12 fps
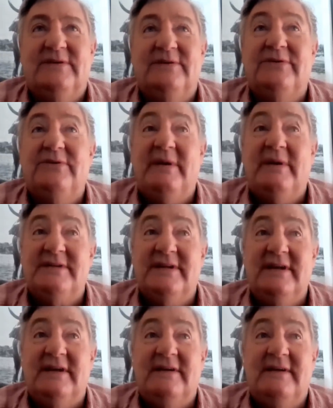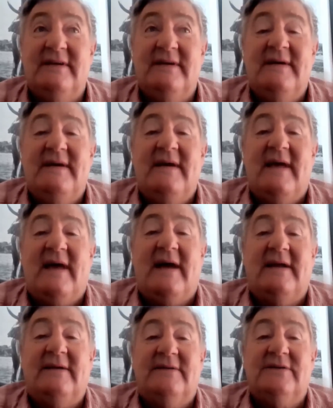2 or 3 months, I think,
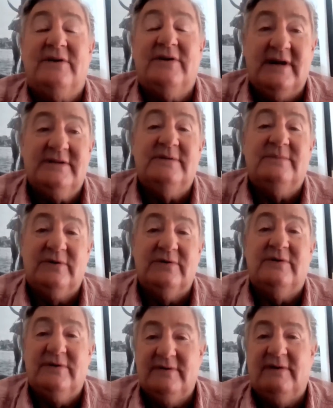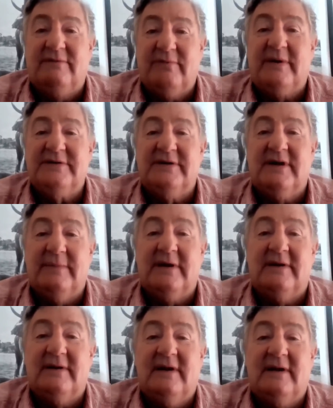and started to get some good information coming
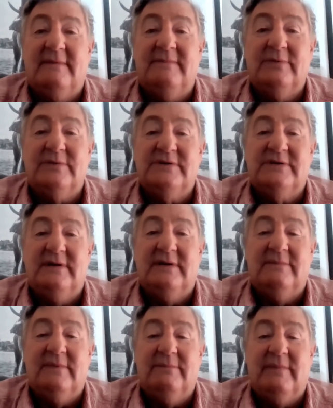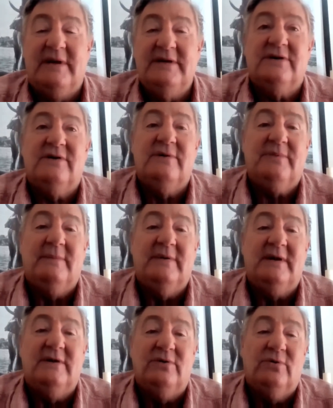in. There was a major group
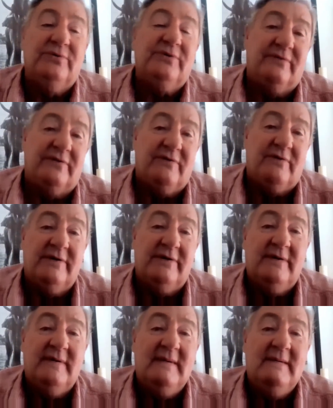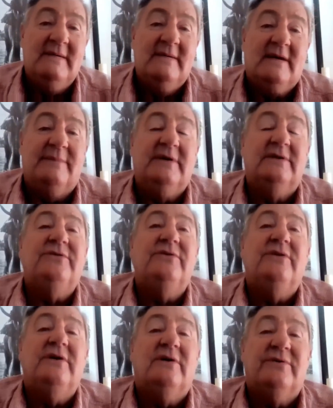coming in north of the road, coming in
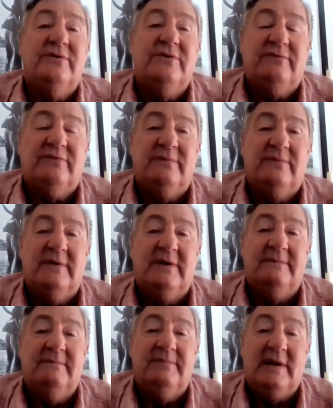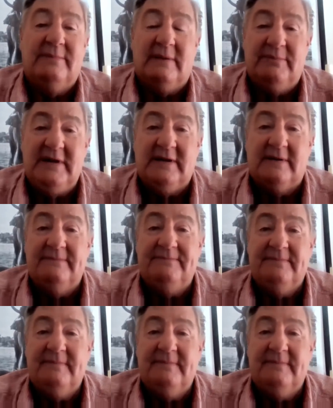through the old route from Baobab Beacon